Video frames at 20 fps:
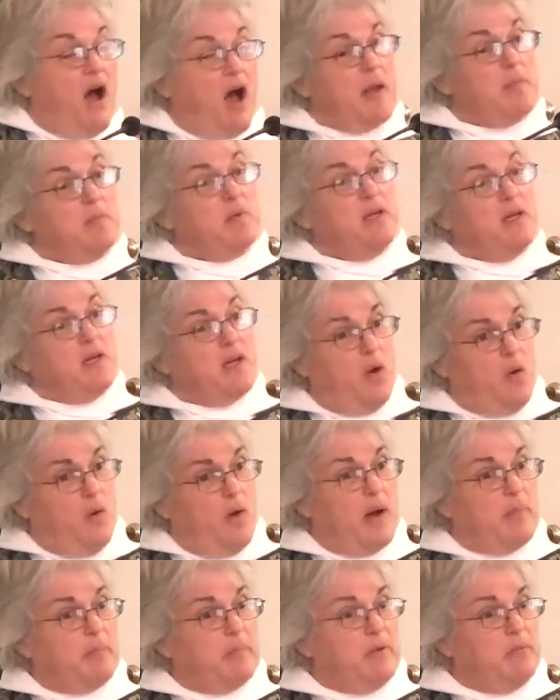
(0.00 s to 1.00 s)
I'm going to go
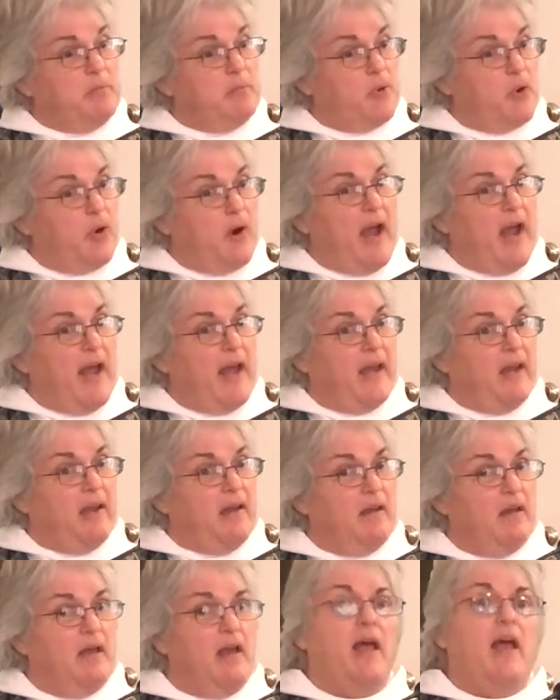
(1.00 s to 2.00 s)
up and pray,
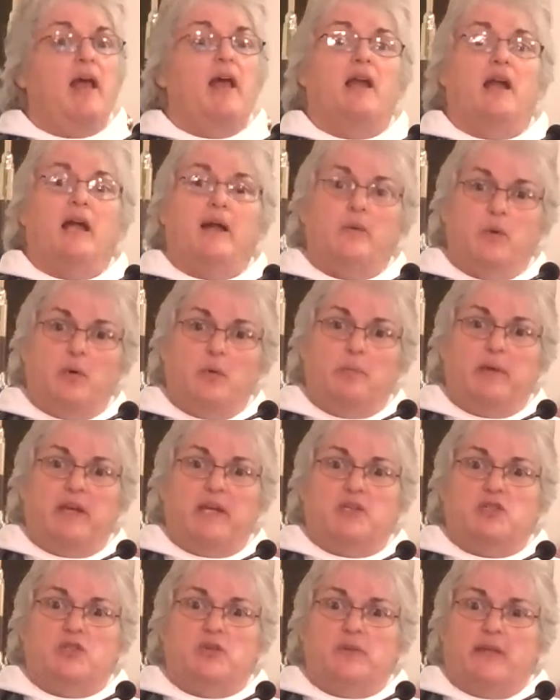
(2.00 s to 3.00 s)
and I will
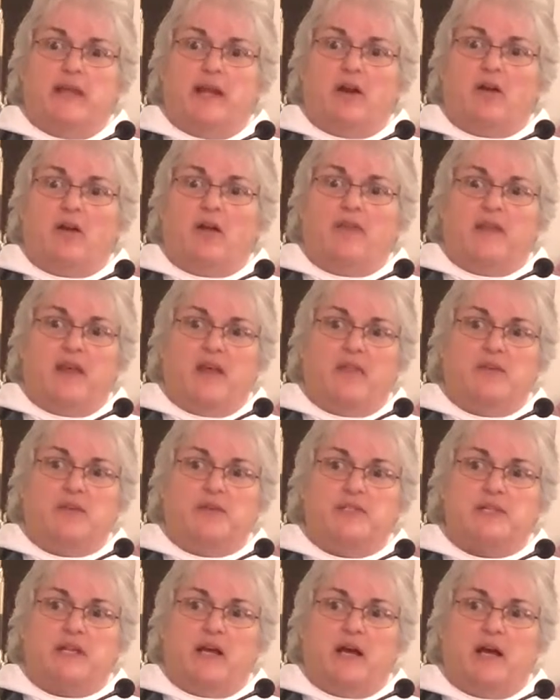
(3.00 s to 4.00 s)
meet you there on the other
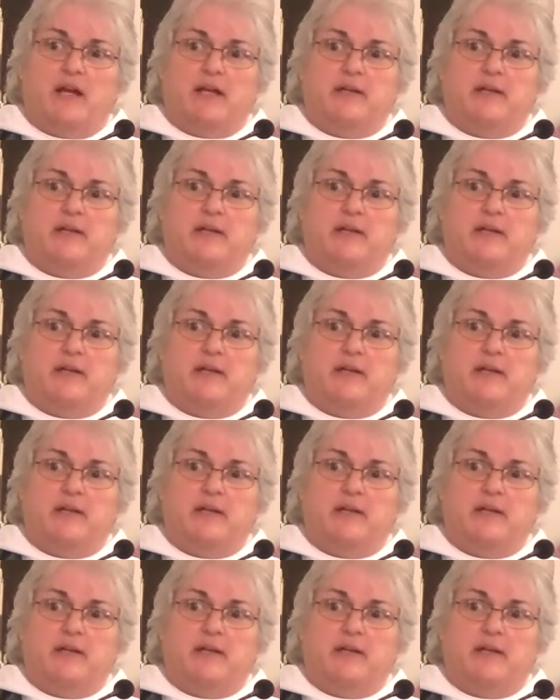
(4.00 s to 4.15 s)
side.